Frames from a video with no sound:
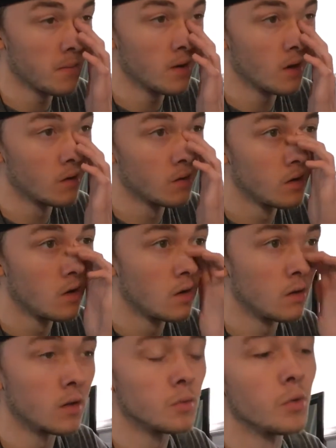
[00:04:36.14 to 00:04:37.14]
yeah,
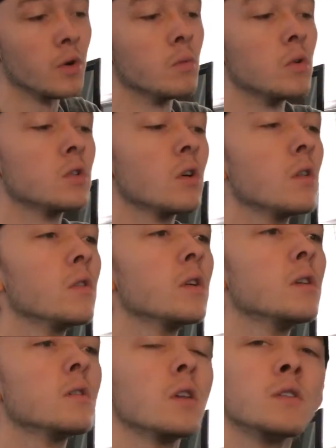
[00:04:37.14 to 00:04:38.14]
that's pretty much all there
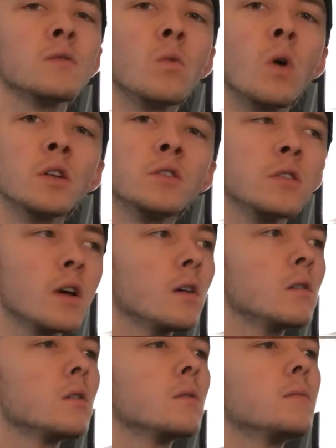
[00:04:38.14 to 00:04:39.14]
is. Thanks for watching, guys.